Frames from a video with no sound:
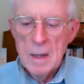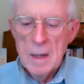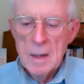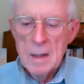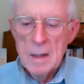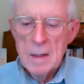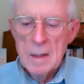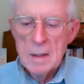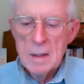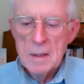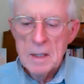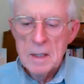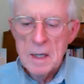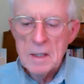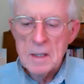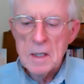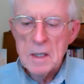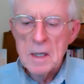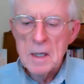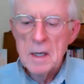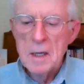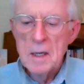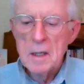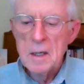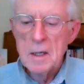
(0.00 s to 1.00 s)

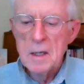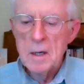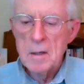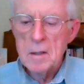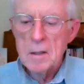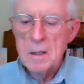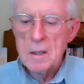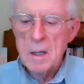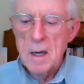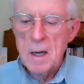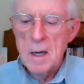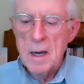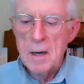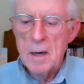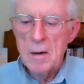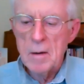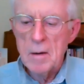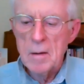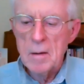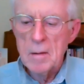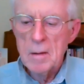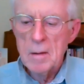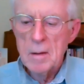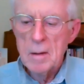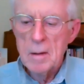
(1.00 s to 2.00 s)
16 years
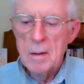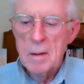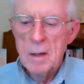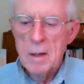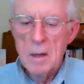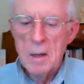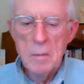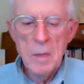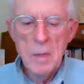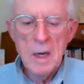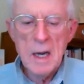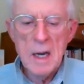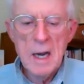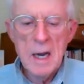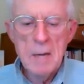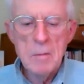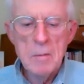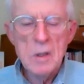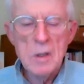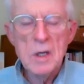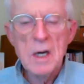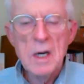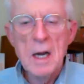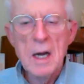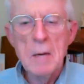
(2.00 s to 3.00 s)
later, it became a
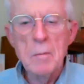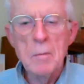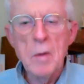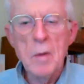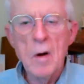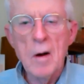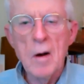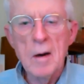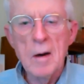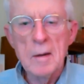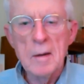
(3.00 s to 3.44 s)
state park.